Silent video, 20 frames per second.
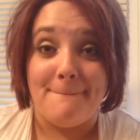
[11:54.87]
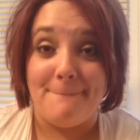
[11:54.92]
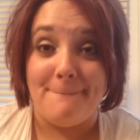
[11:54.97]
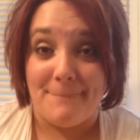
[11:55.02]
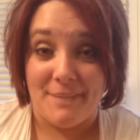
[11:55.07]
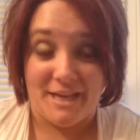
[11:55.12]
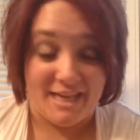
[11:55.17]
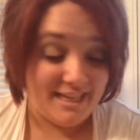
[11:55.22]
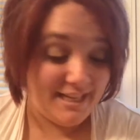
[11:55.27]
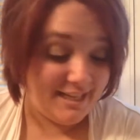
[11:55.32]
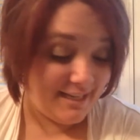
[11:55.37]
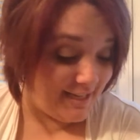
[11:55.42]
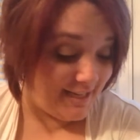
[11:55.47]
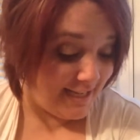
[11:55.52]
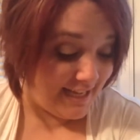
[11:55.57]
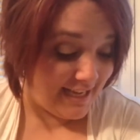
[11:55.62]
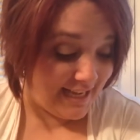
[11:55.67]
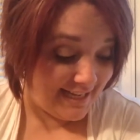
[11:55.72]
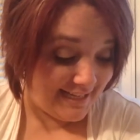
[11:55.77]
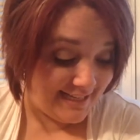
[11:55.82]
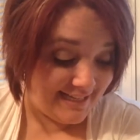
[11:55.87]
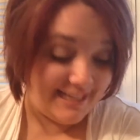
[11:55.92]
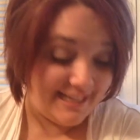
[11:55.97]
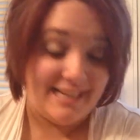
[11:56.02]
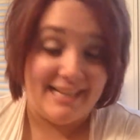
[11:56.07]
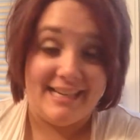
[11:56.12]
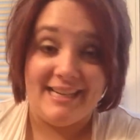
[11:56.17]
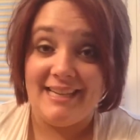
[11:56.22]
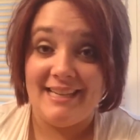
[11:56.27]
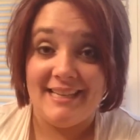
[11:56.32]
But it
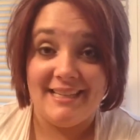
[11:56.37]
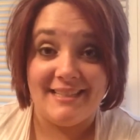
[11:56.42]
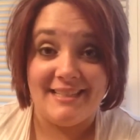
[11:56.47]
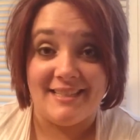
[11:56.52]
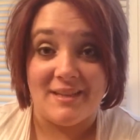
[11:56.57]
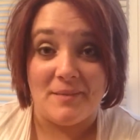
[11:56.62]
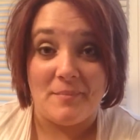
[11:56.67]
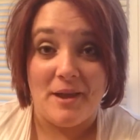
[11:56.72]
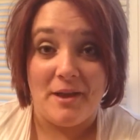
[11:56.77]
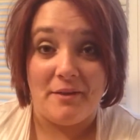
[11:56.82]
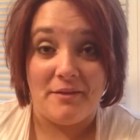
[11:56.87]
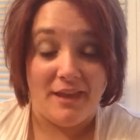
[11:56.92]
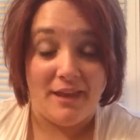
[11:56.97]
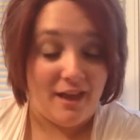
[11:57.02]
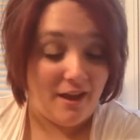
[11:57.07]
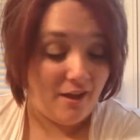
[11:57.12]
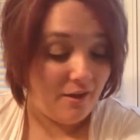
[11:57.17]
did. Somehow they got